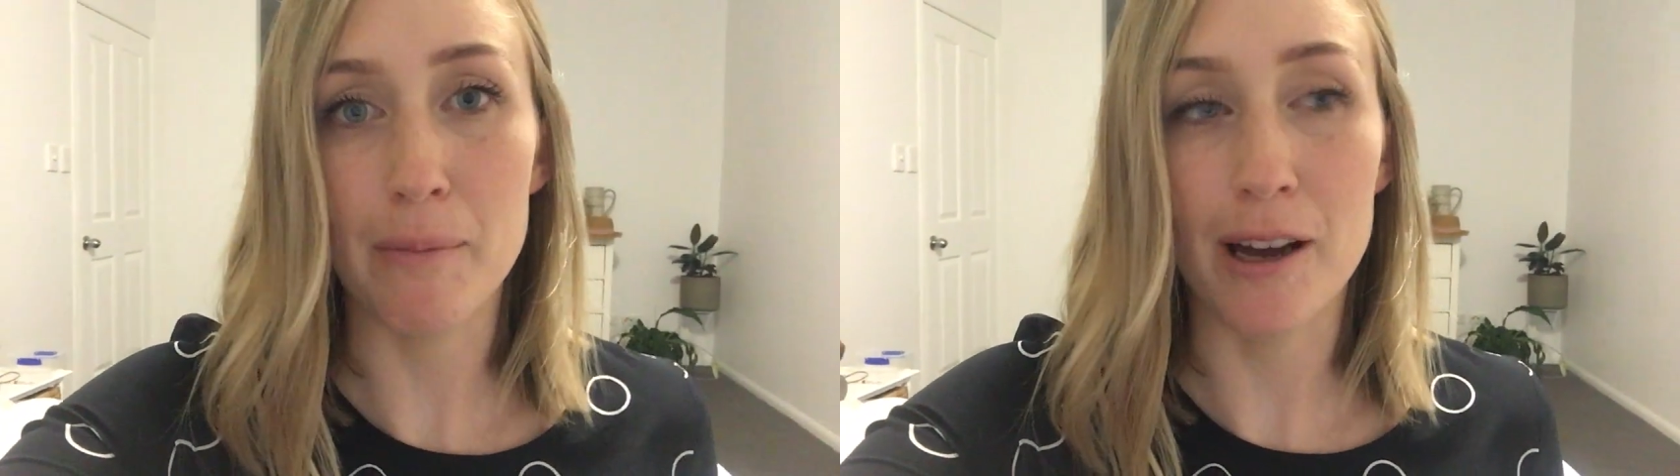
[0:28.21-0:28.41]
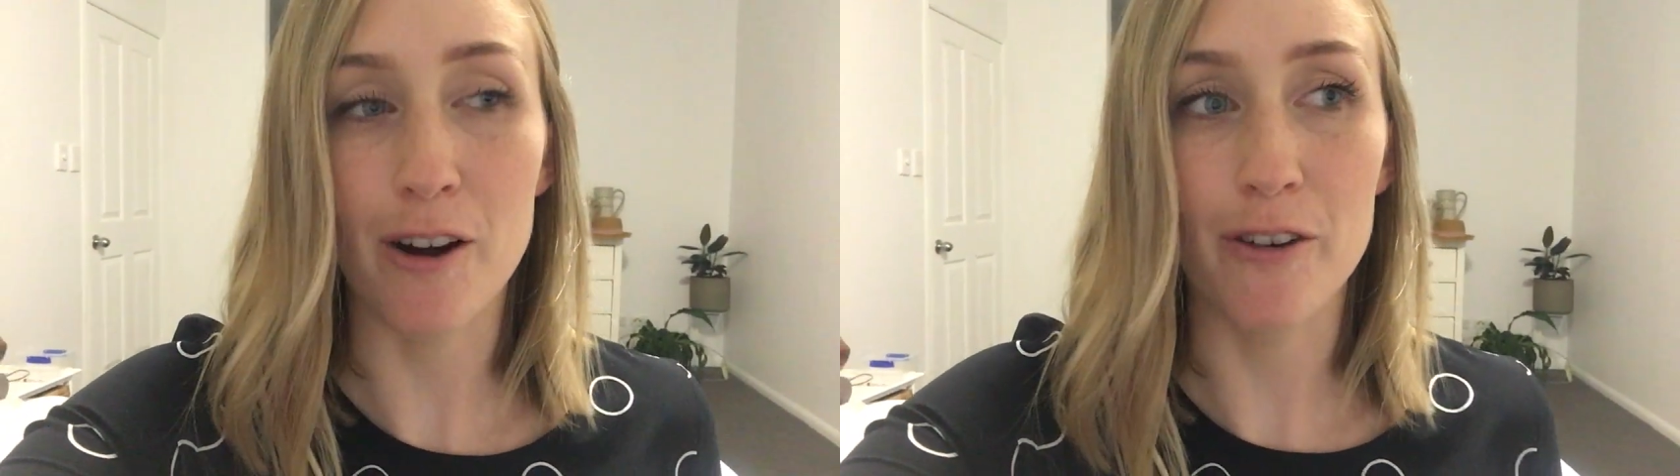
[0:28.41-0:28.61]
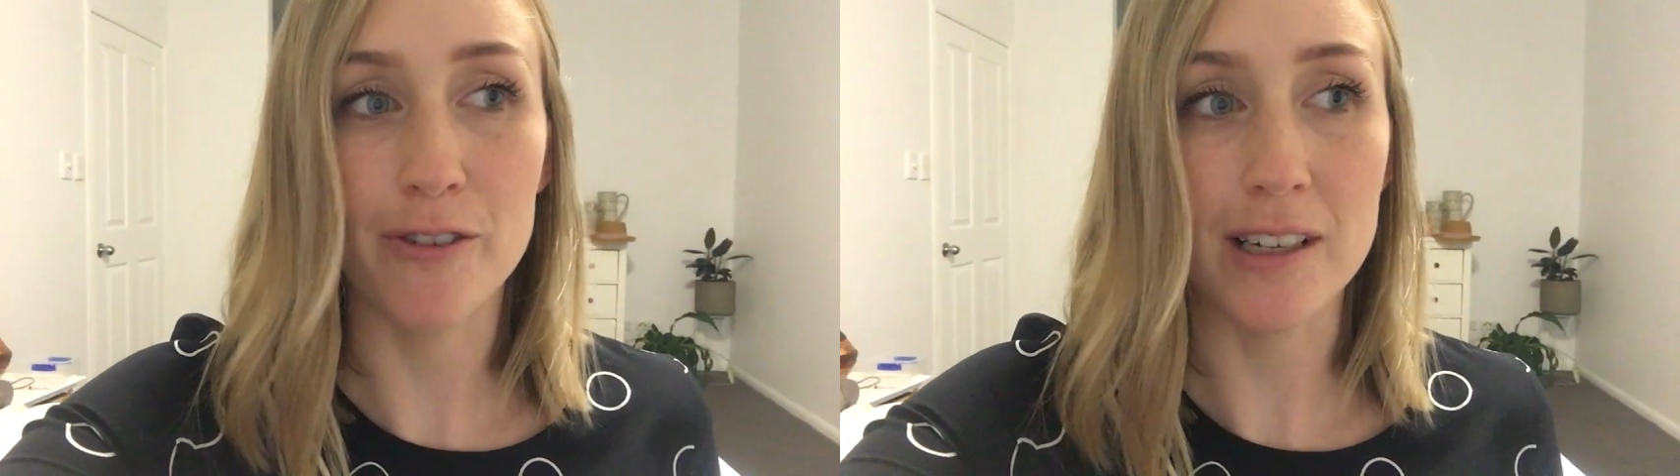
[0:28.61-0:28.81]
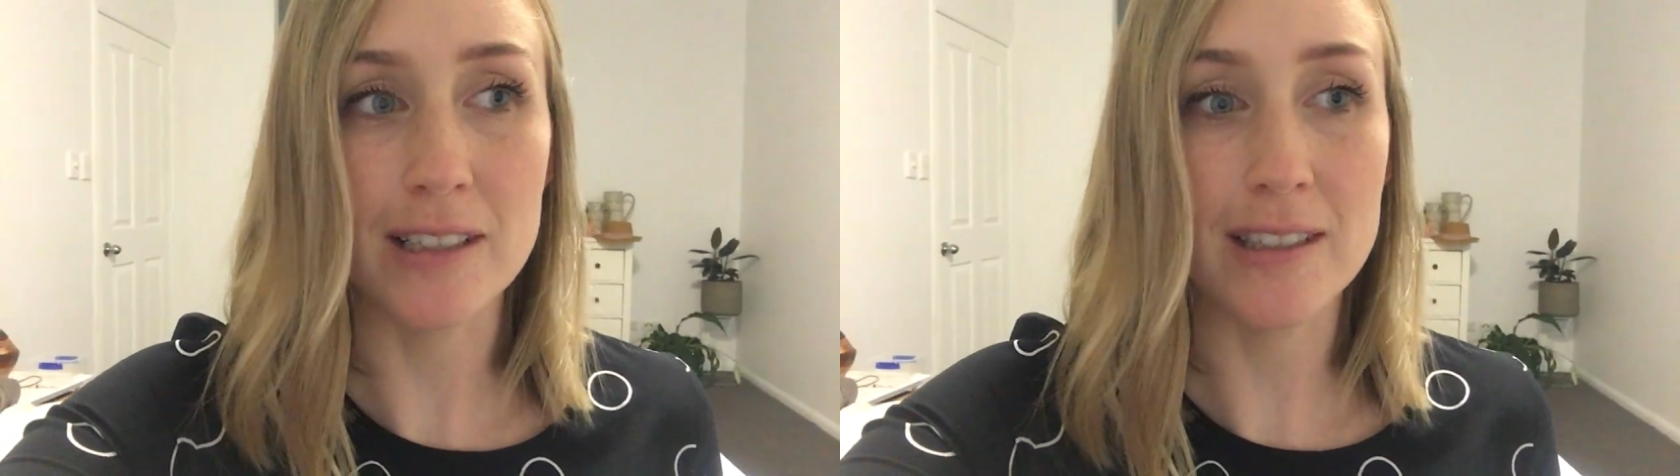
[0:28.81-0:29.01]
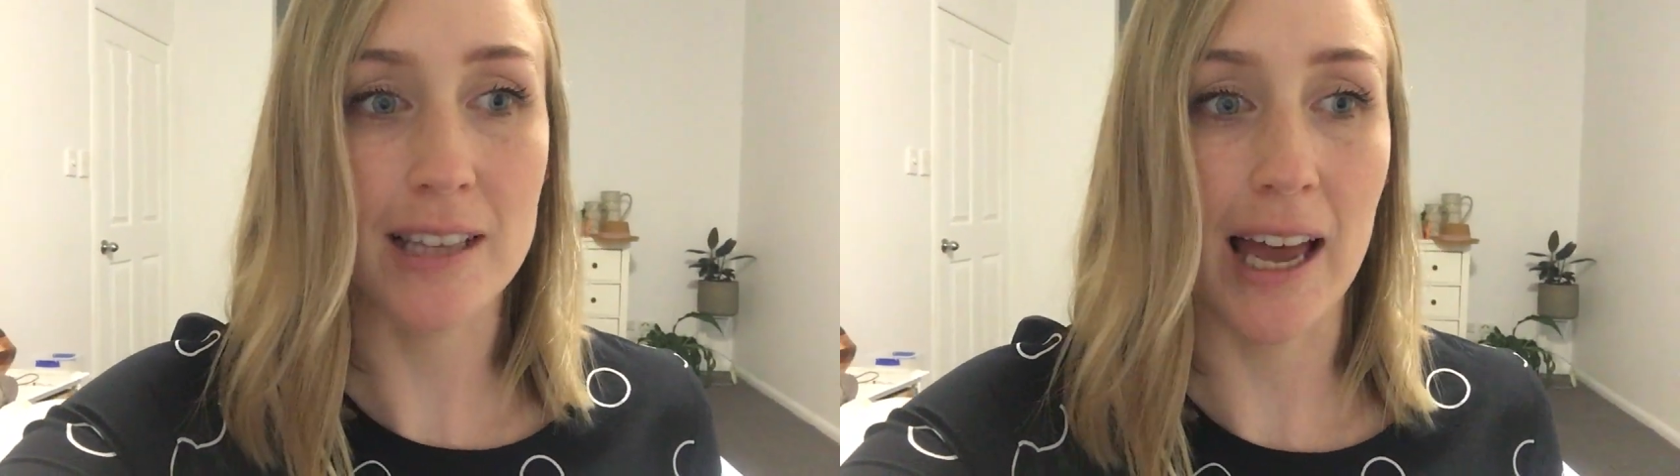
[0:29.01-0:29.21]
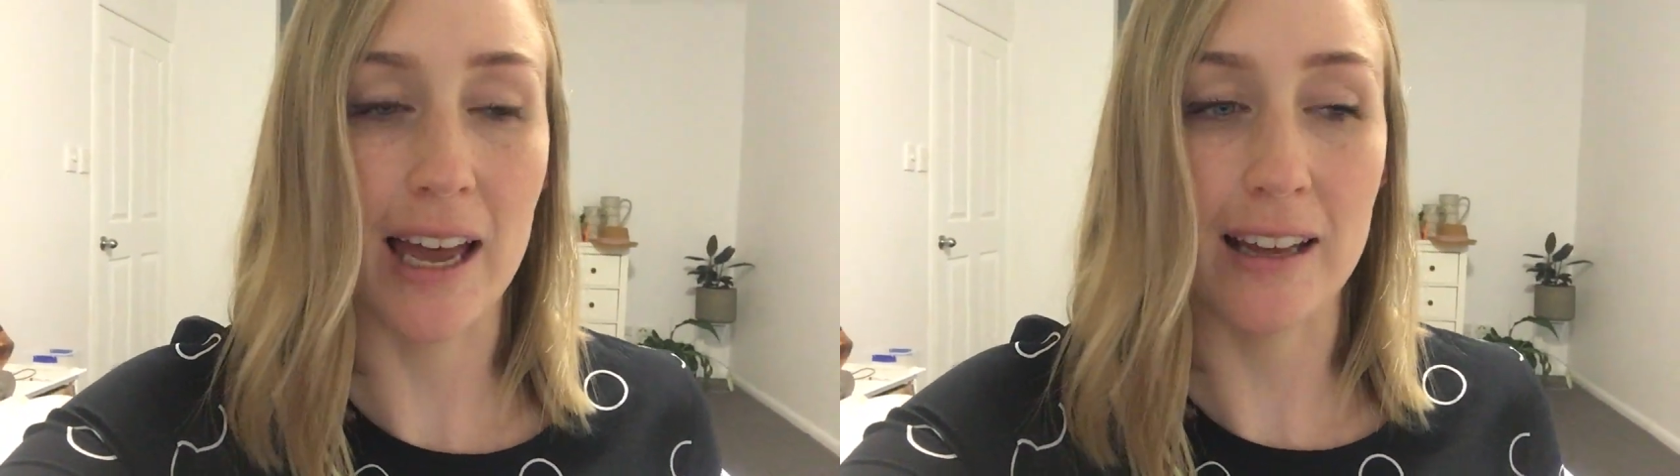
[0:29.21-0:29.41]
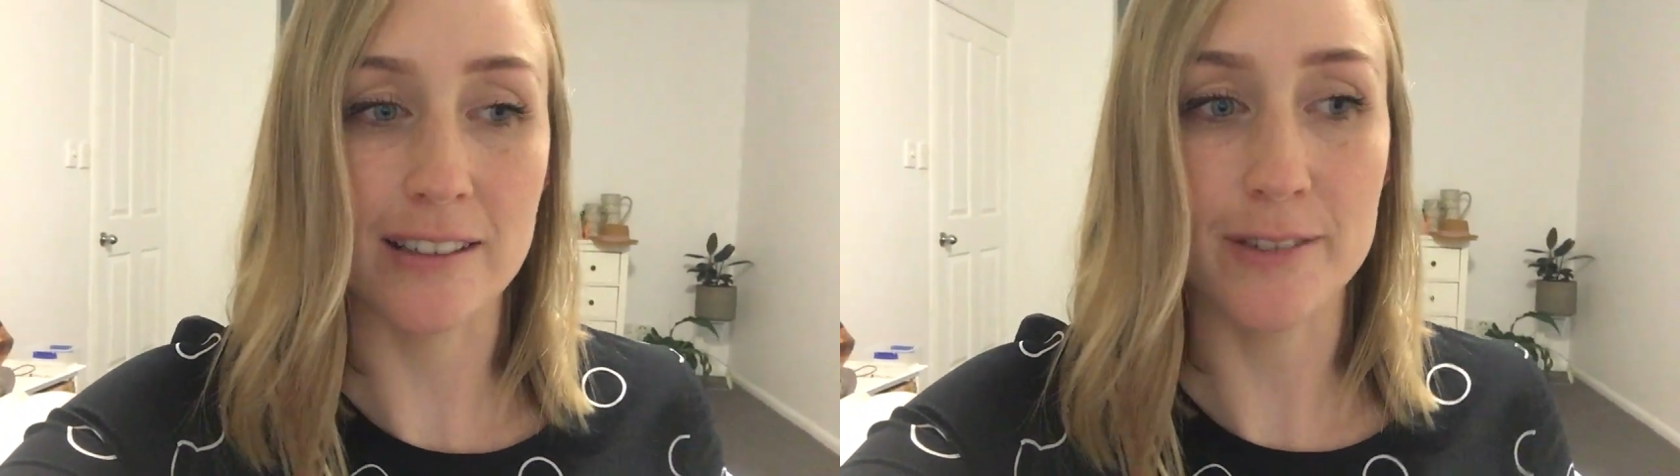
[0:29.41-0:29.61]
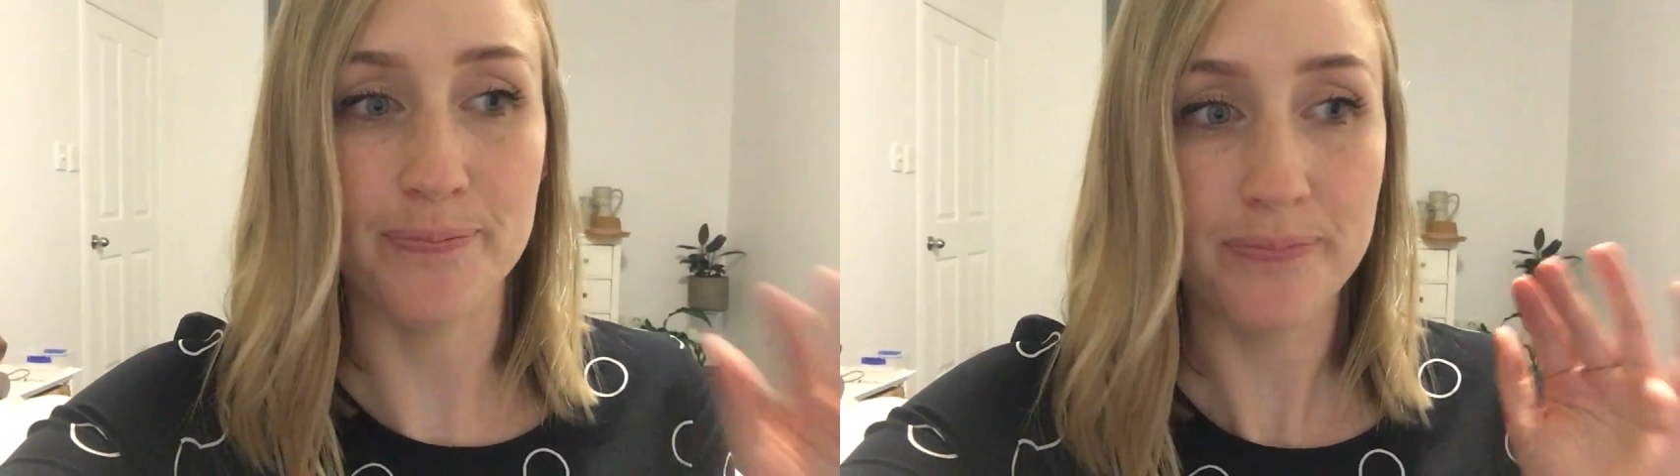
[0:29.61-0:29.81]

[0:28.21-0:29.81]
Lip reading: in my office, and